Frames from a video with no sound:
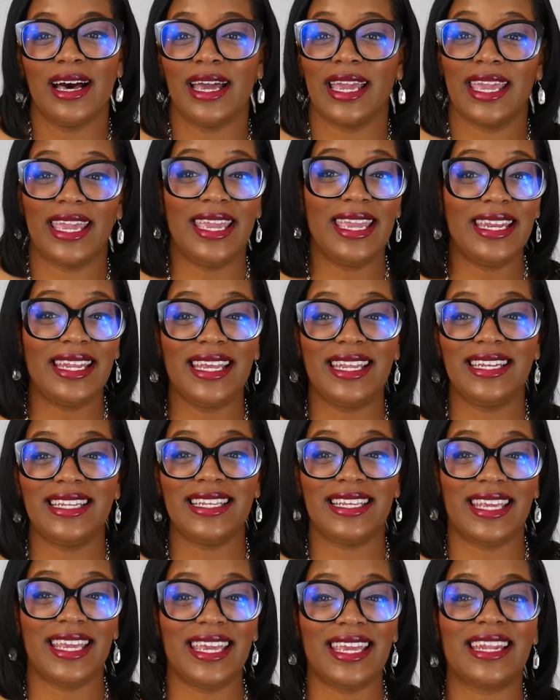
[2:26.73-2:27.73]
He
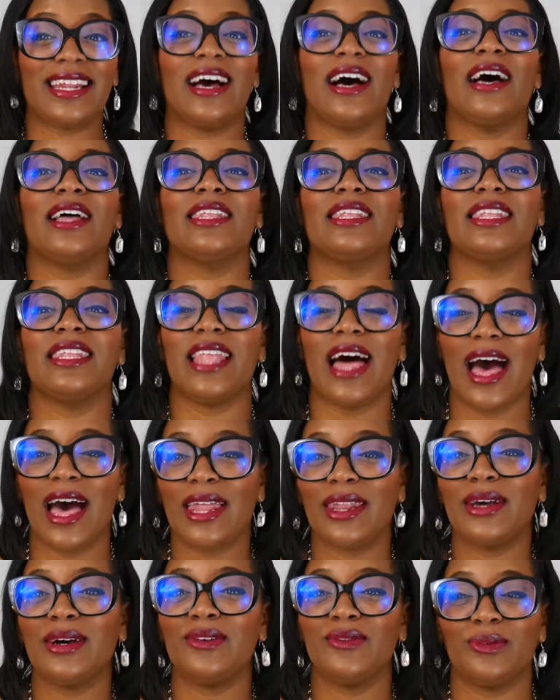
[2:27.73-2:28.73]
didn't get a
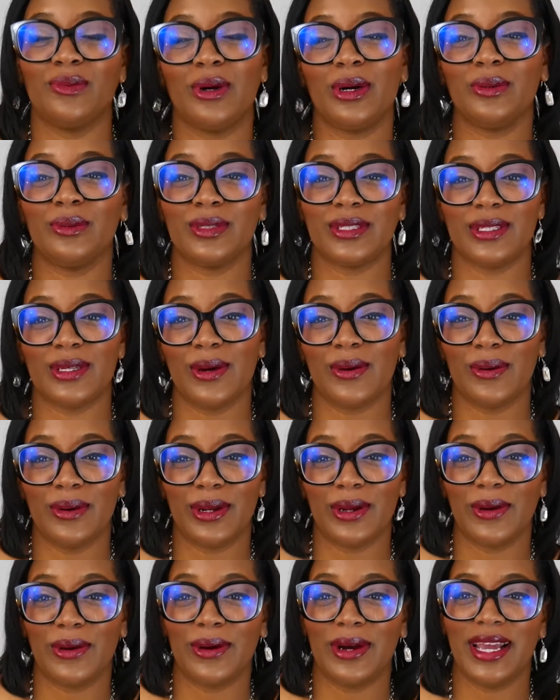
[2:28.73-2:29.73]
lot of what was
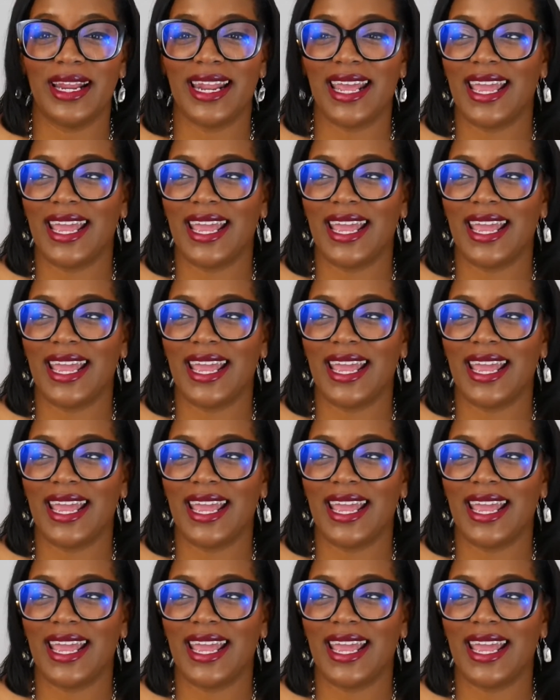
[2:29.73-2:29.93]
going on,